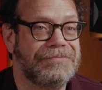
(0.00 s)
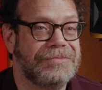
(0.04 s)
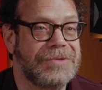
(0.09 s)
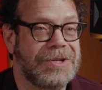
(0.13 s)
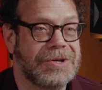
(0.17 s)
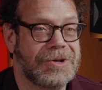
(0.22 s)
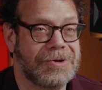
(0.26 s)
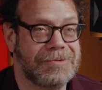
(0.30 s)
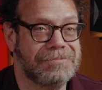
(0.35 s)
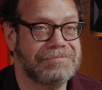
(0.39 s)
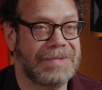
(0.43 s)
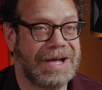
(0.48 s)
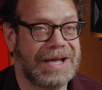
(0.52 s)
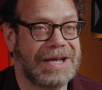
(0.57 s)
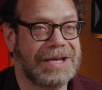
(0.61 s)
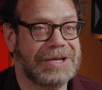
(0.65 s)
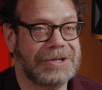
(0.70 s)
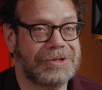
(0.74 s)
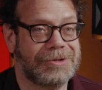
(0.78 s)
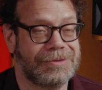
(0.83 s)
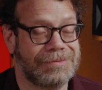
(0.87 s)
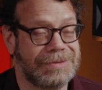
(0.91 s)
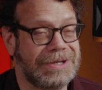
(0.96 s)
you know,
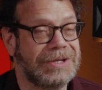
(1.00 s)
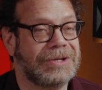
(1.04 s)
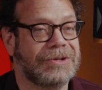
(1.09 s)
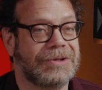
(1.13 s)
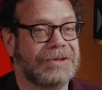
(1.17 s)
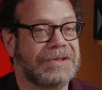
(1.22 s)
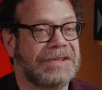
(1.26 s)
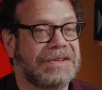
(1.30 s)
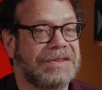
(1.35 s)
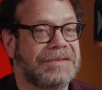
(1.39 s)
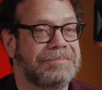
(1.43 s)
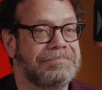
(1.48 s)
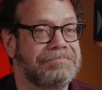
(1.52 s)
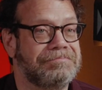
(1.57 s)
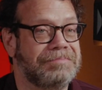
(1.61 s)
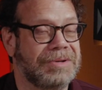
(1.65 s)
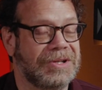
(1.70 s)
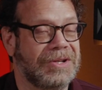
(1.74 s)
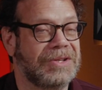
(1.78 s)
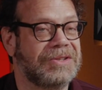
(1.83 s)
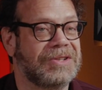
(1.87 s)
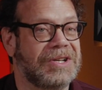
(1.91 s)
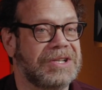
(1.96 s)
my career is
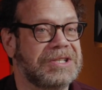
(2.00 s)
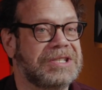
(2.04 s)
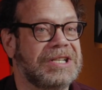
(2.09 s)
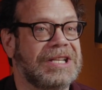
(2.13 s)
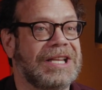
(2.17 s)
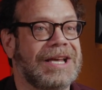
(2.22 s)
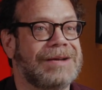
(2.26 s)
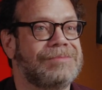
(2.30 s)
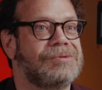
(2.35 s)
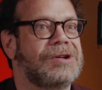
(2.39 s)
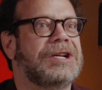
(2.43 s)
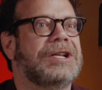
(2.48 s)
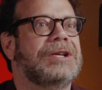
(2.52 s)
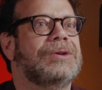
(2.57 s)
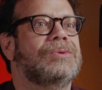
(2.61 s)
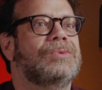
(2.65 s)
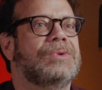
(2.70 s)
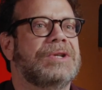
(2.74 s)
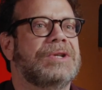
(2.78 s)
built on collaborating